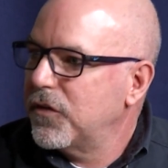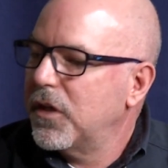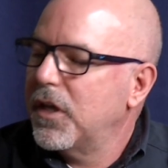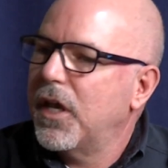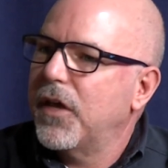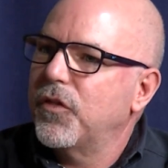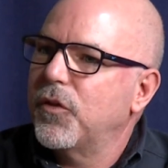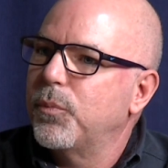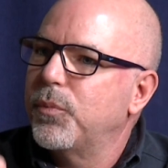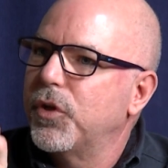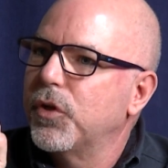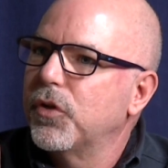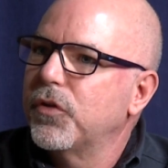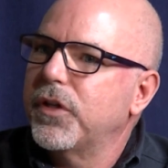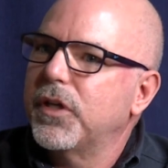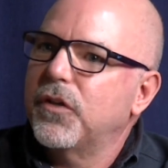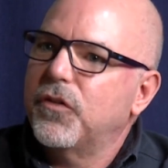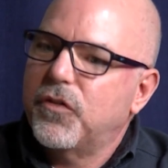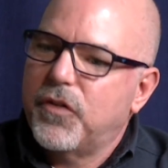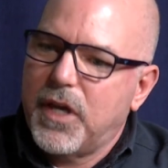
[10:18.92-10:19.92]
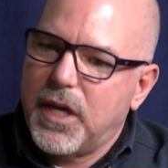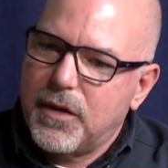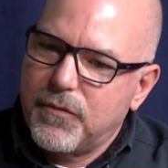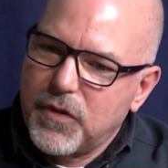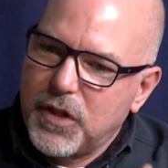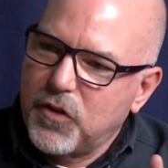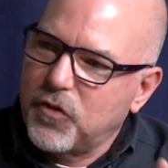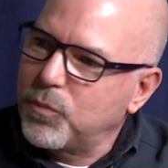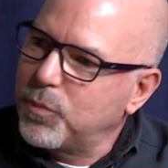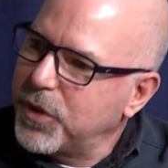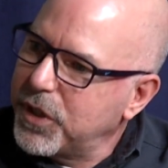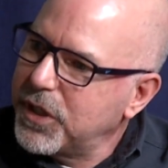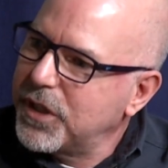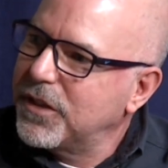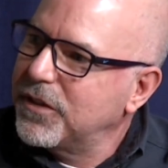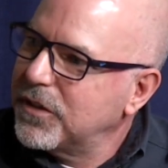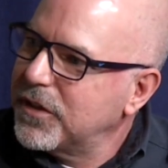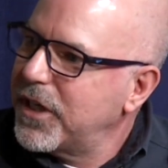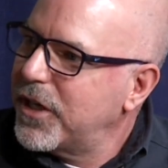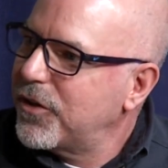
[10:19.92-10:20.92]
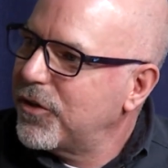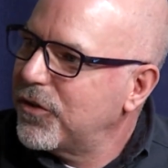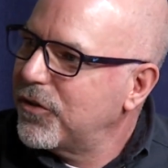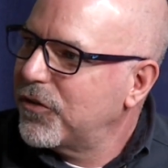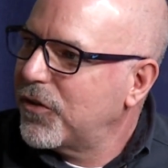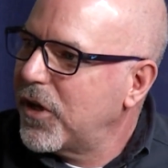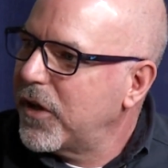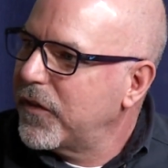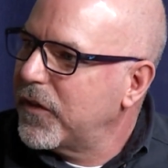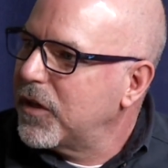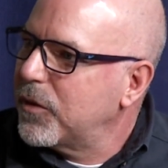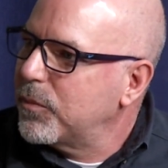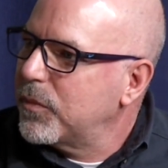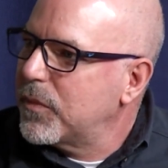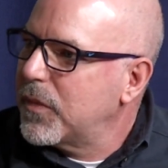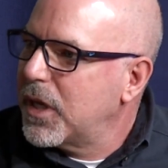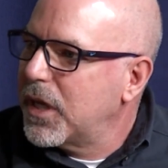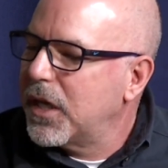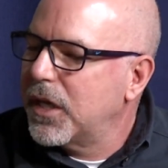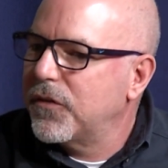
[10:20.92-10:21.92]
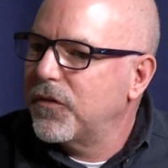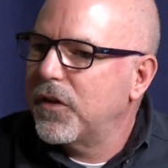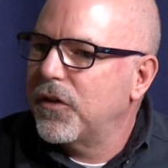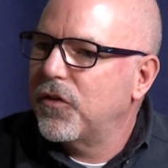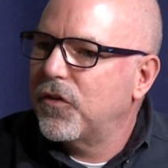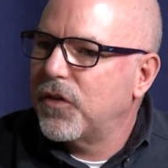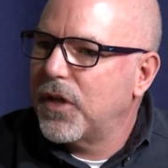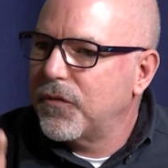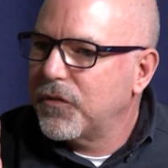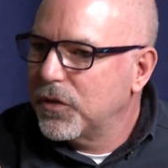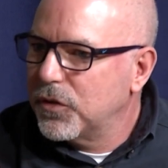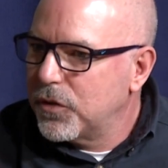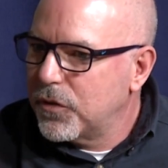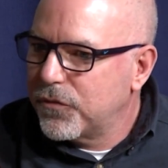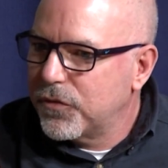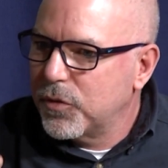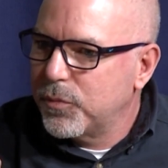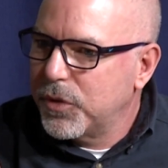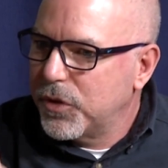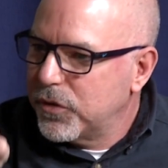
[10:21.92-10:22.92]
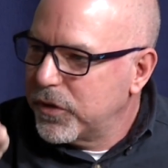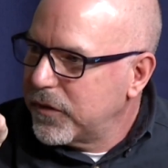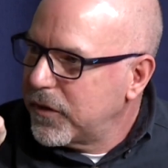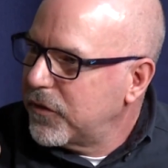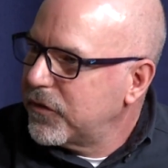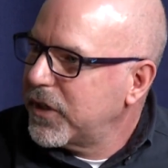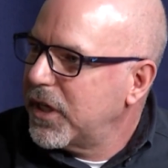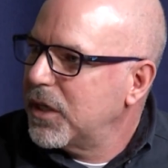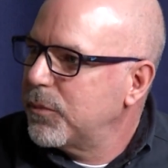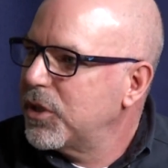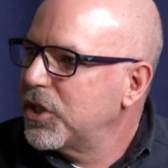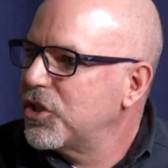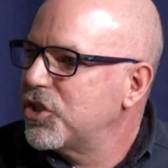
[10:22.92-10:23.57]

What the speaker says: and the buildings have these big letters on them, and they just have to look for a building that's got a big